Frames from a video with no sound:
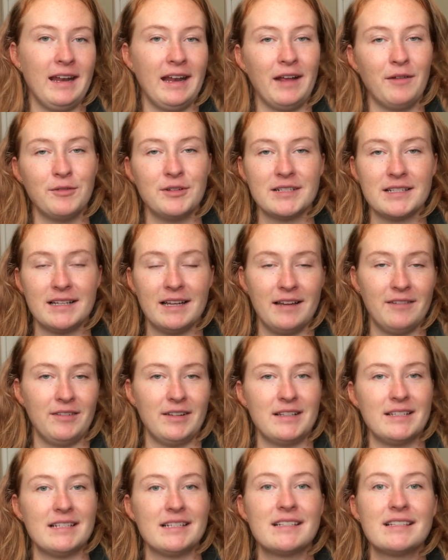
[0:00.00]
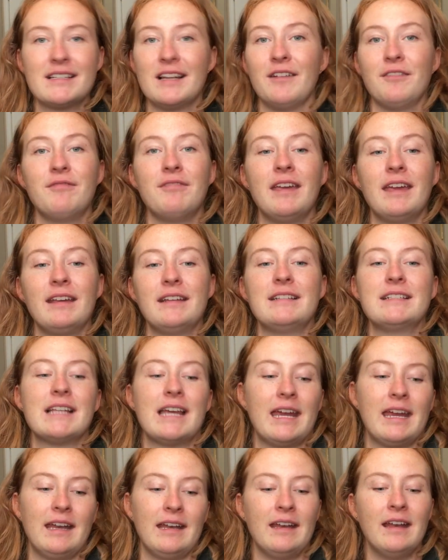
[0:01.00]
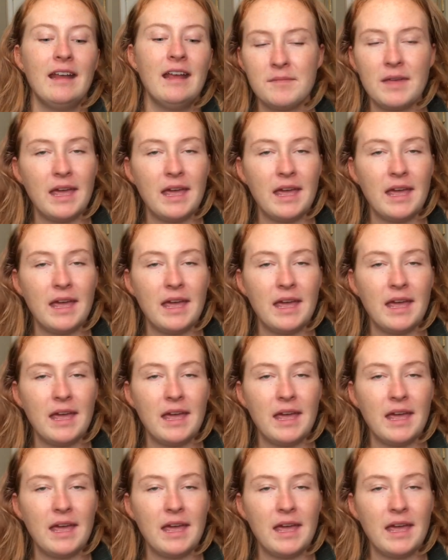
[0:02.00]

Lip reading: and I wasn't having to stuff things in.